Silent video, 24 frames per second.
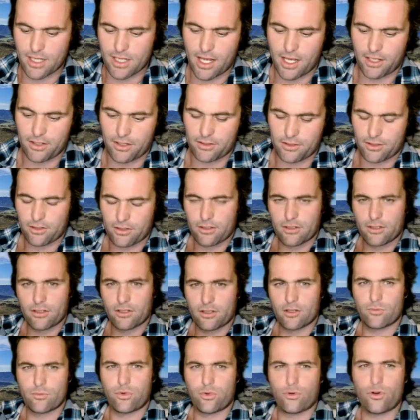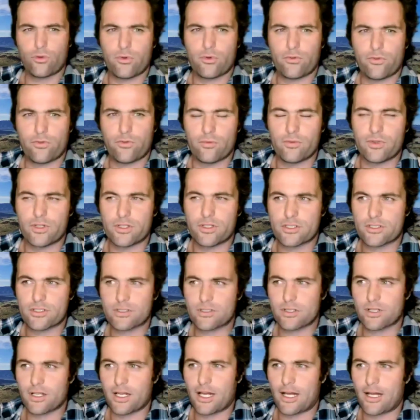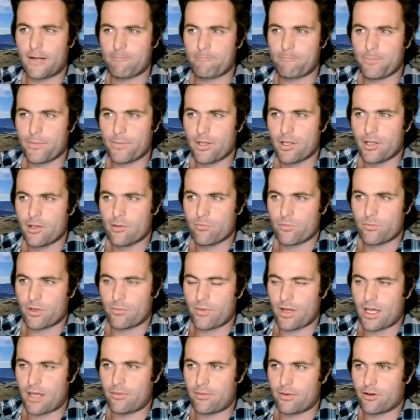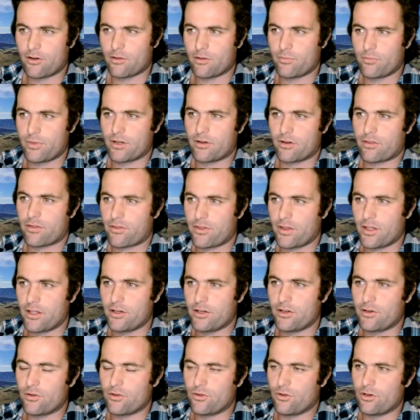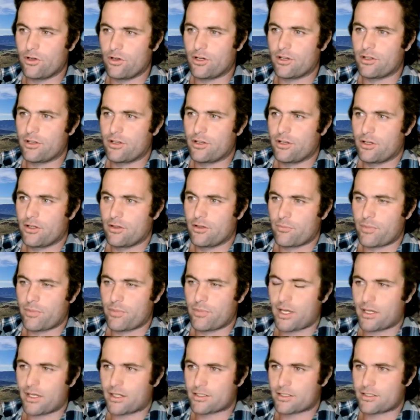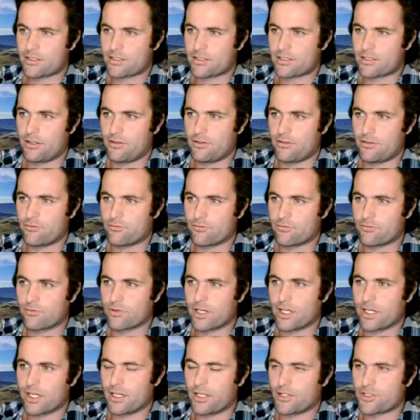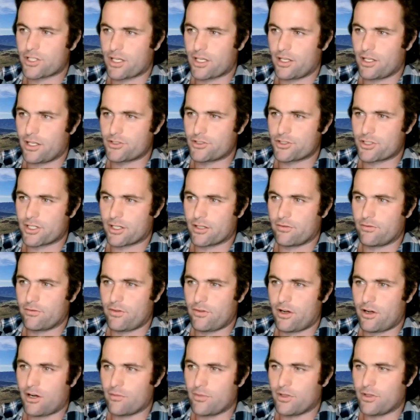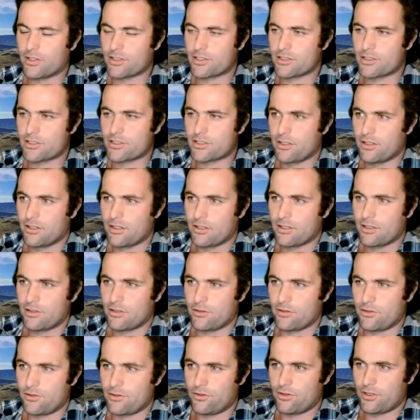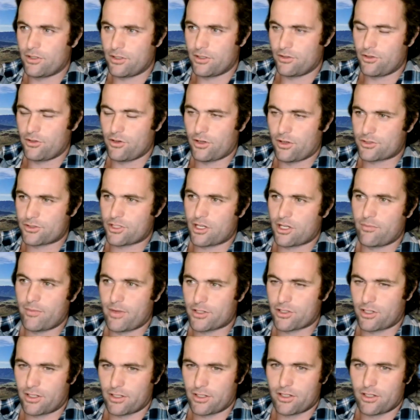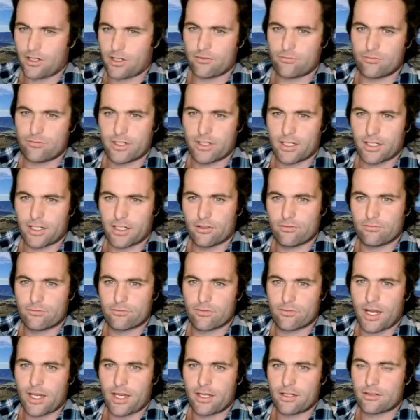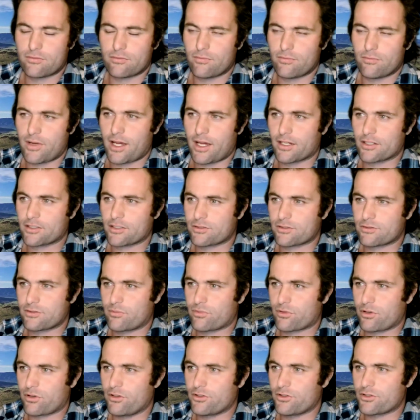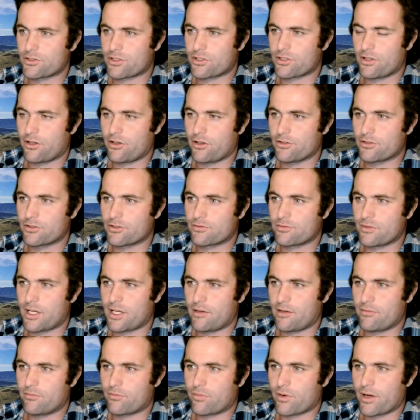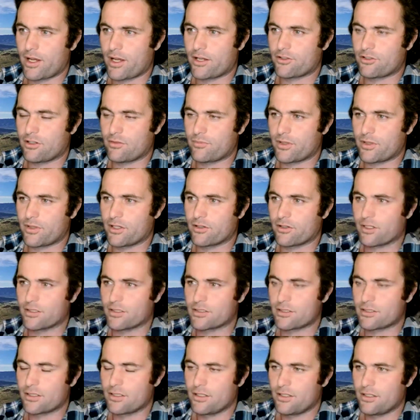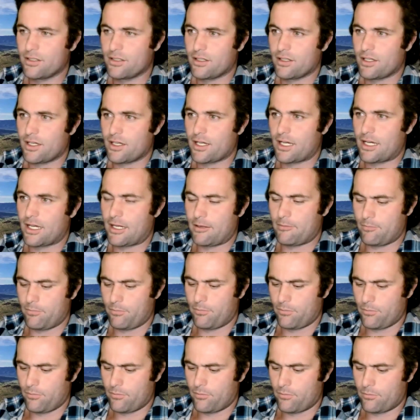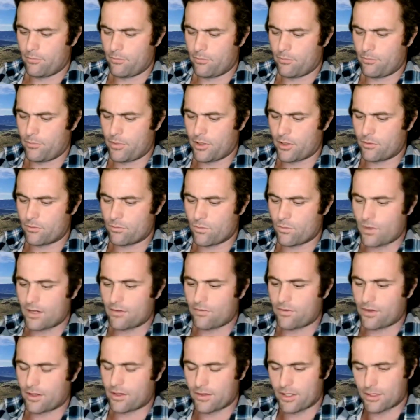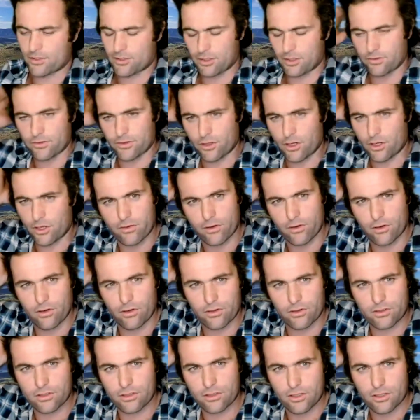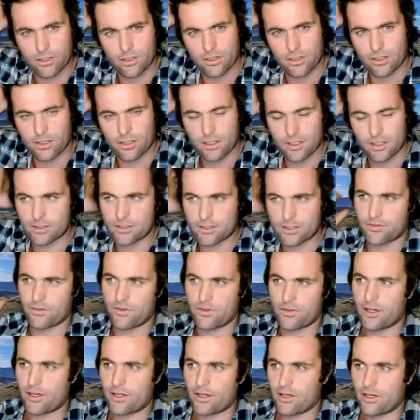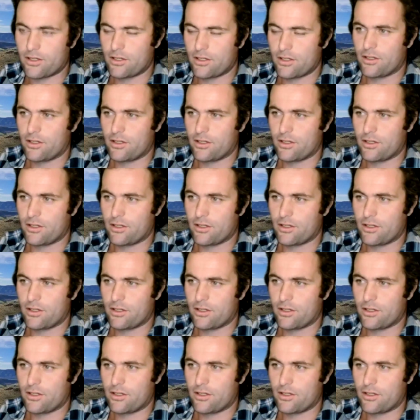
aren't poor performers, but maybe are a bit thin, or paddocks in really challenging environments, not so much. I really rate Mark's approach to those brown top areas. But one thing that's often overlooked is the